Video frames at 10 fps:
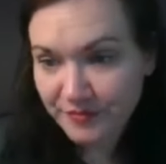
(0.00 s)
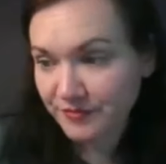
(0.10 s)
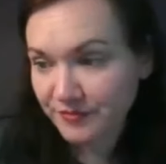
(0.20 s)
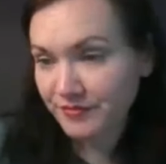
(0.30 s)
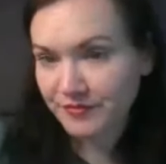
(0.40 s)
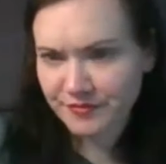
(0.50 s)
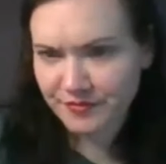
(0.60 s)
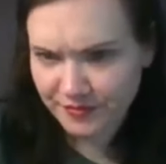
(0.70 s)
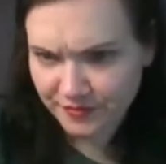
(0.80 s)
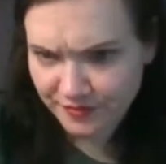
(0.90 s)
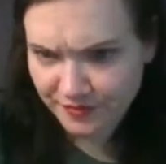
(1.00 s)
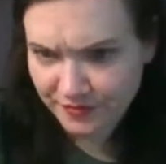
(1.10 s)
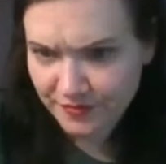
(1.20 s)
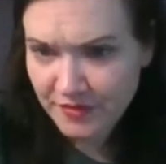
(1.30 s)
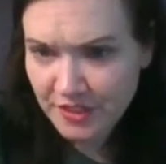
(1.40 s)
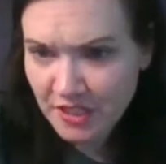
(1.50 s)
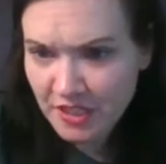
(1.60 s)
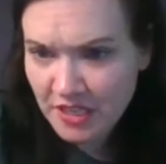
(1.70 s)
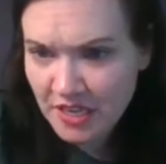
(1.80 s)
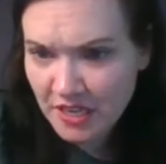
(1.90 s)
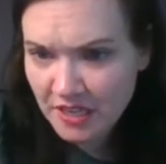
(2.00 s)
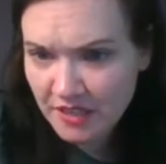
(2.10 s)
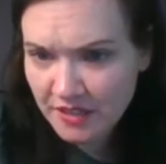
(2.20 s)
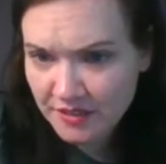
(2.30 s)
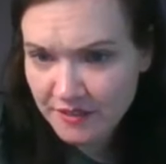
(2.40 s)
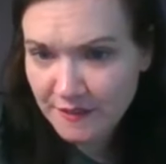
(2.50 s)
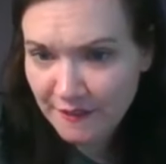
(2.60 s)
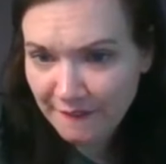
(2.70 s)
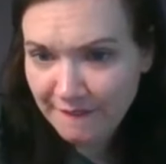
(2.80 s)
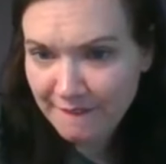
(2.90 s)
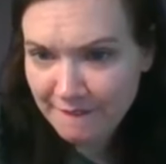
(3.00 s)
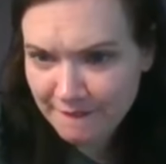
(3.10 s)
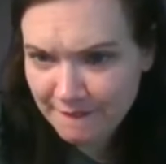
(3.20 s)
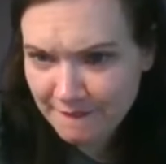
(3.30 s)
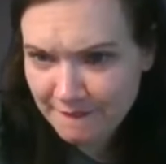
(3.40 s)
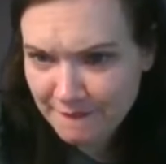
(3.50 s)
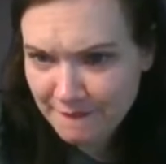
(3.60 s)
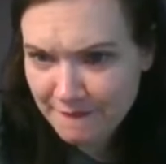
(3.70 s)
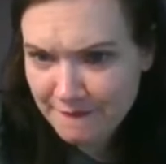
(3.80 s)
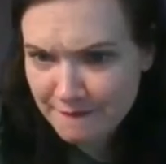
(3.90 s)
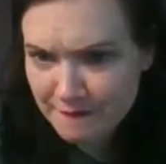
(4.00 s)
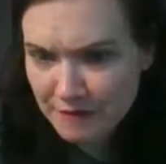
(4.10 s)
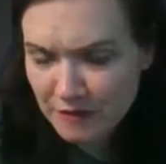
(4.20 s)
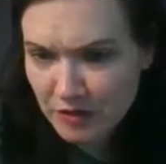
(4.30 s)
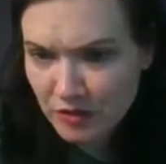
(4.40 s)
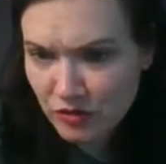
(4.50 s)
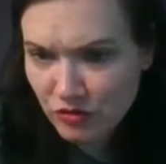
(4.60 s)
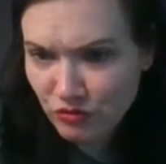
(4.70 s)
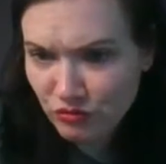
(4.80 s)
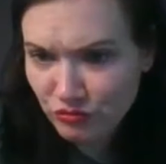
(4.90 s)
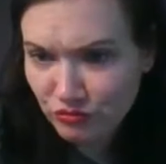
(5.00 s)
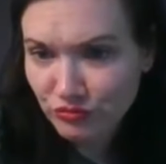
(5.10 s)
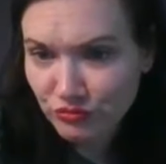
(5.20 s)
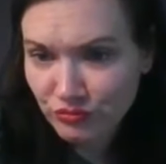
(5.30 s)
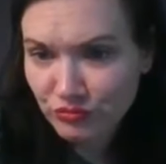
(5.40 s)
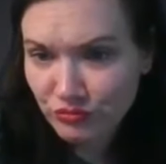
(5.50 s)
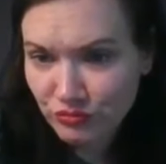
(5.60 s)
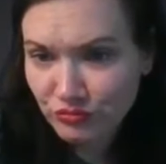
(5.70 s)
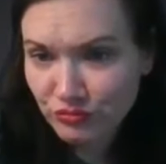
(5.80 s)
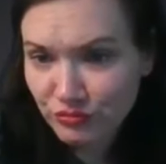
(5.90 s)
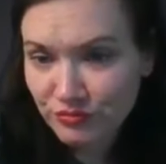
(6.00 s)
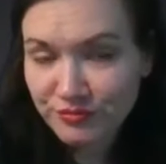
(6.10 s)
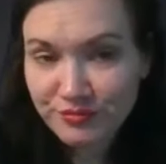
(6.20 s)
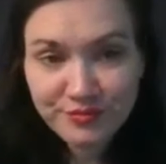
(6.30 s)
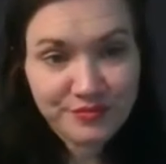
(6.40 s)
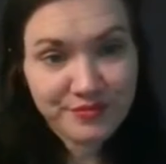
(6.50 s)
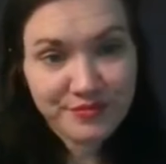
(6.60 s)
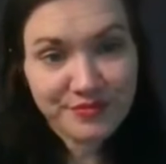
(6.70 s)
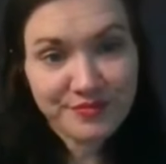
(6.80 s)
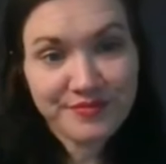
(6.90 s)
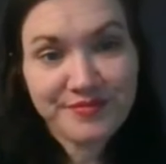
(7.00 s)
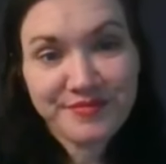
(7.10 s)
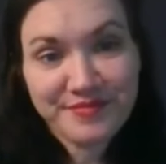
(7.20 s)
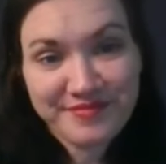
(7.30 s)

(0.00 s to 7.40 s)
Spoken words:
No words are spoken by the person on screen.